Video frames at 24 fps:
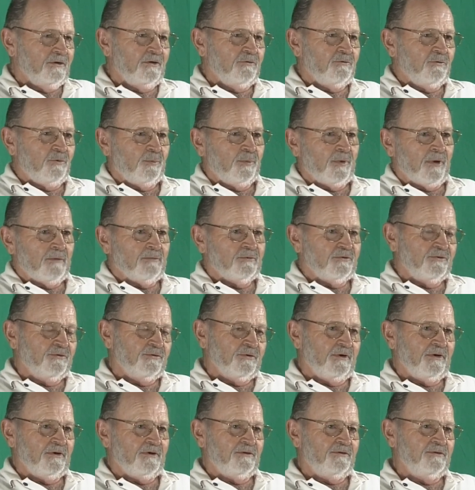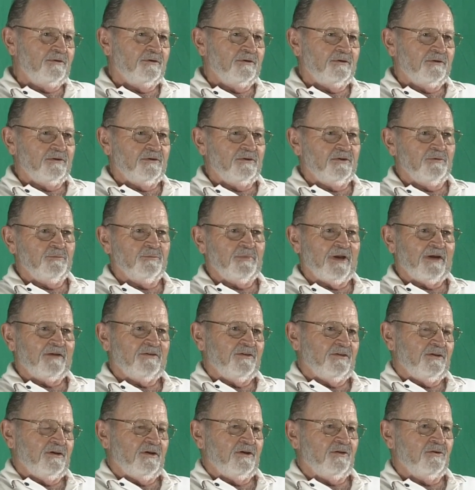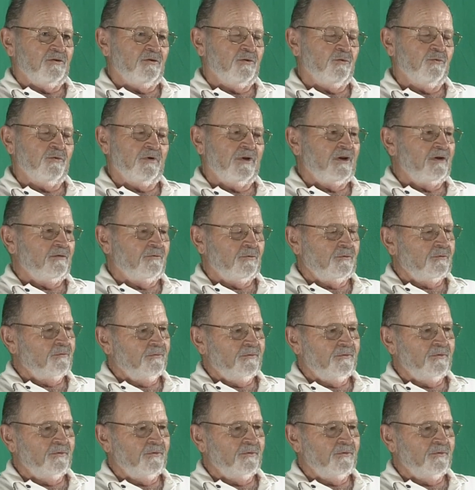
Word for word: they were probably trying to get back together or whatever,